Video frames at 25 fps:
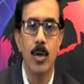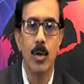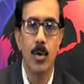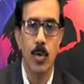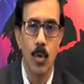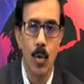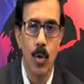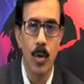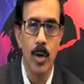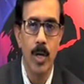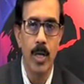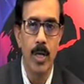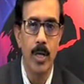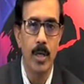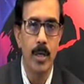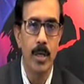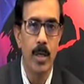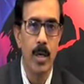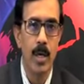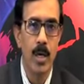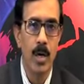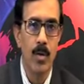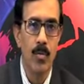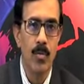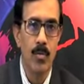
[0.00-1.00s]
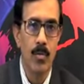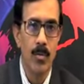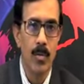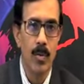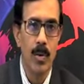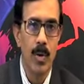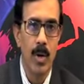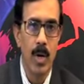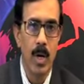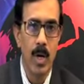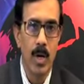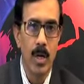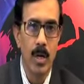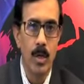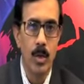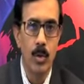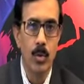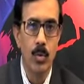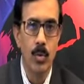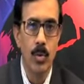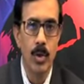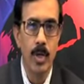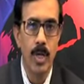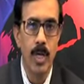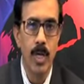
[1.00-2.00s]
chlorine
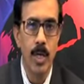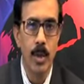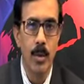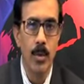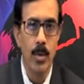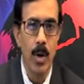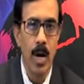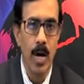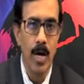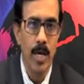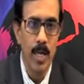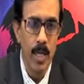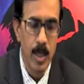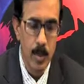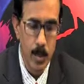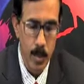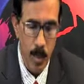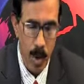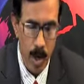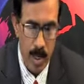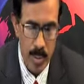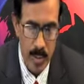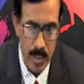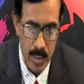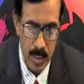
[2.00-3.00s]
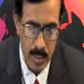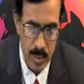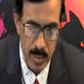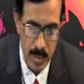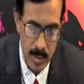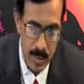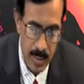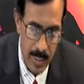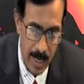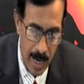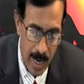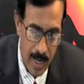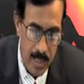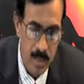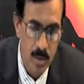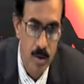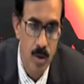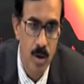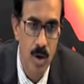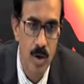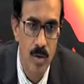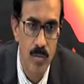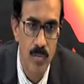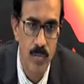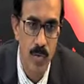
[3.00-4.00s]
to give highly poisonous gas
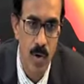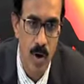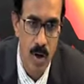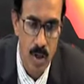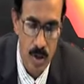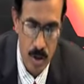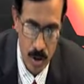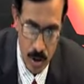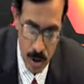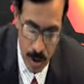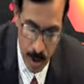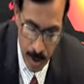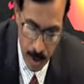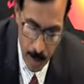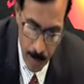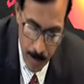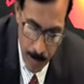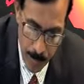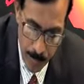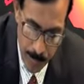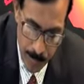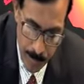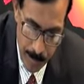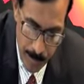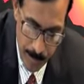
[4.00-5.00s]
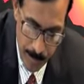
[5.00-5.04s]
called phosgene.